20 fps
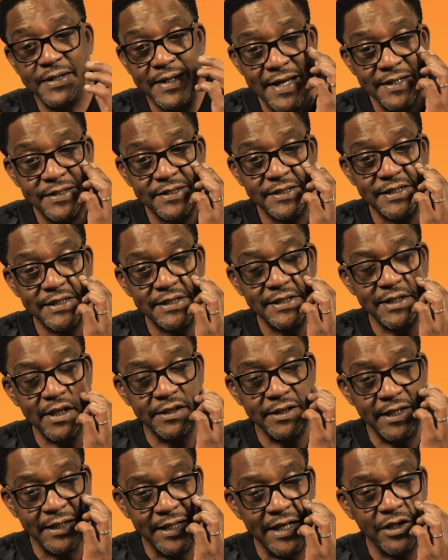
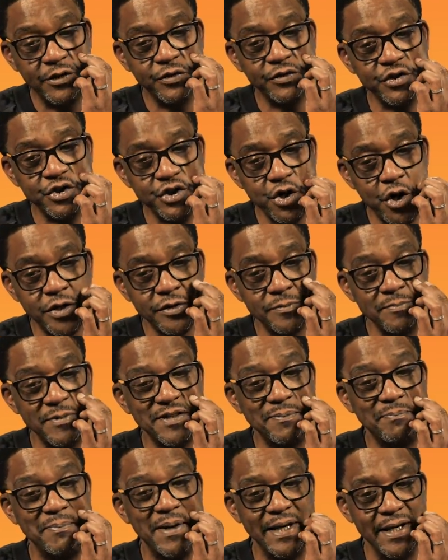the lady who's in charge,
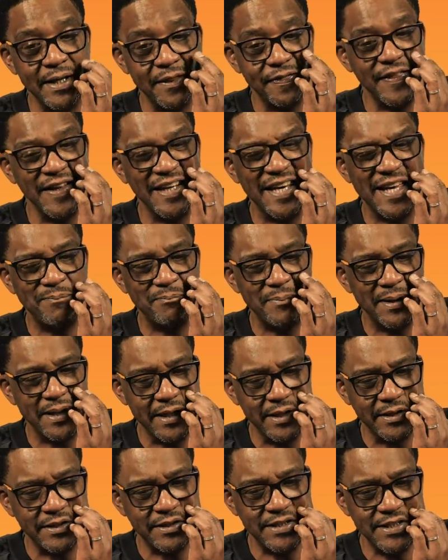Miss Bennett, Thalette
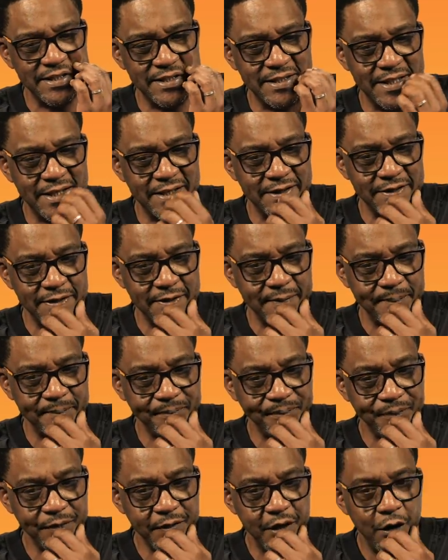Bennett, she says,
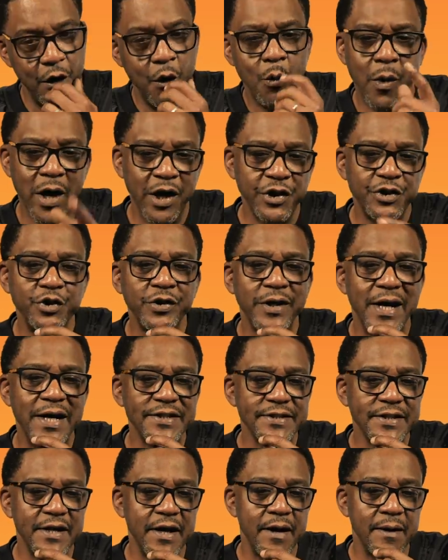why don't you
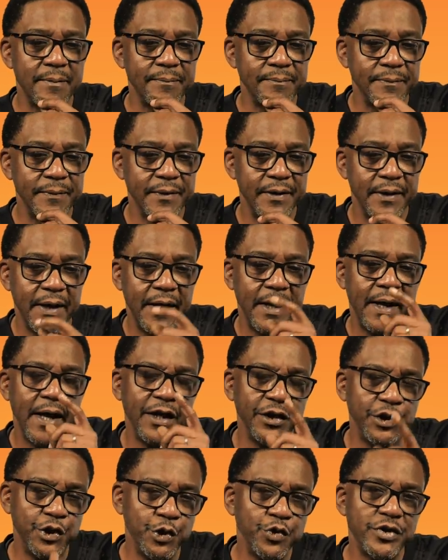guys come
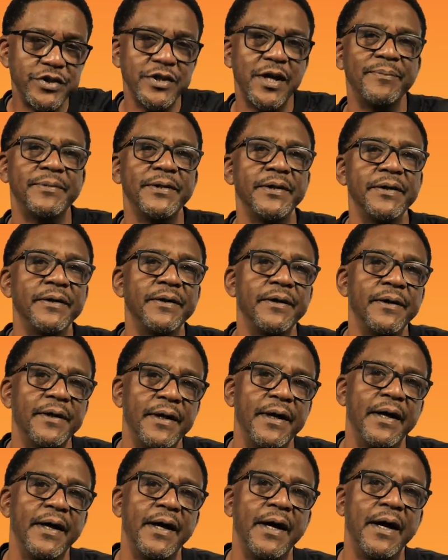and do something
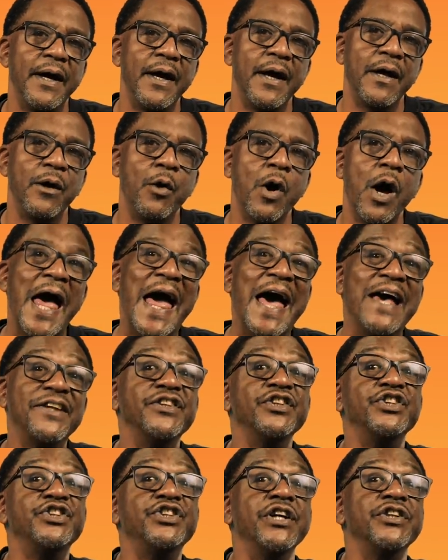
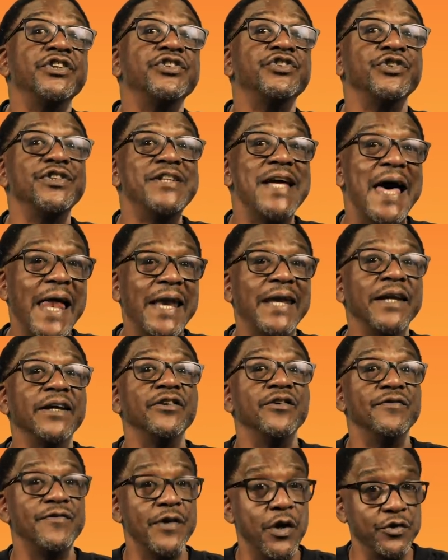as the judges are
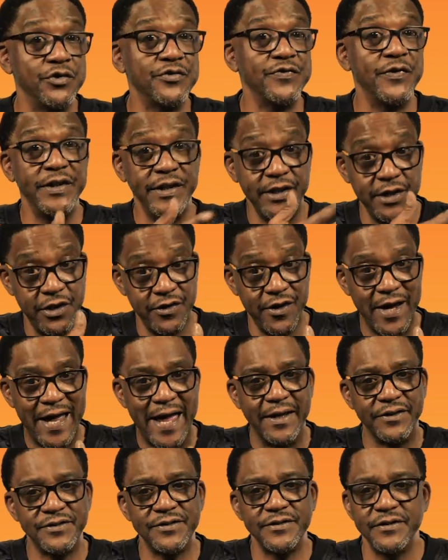tallying the votes for the other
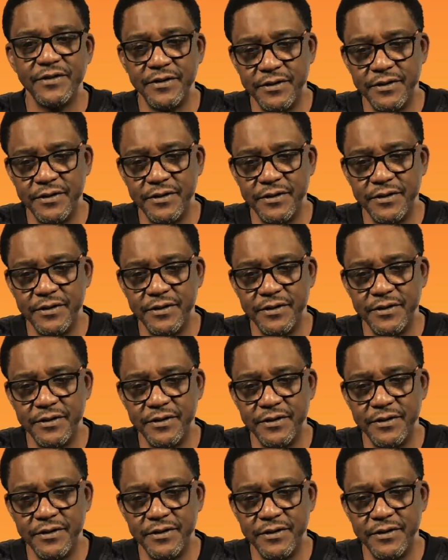acts?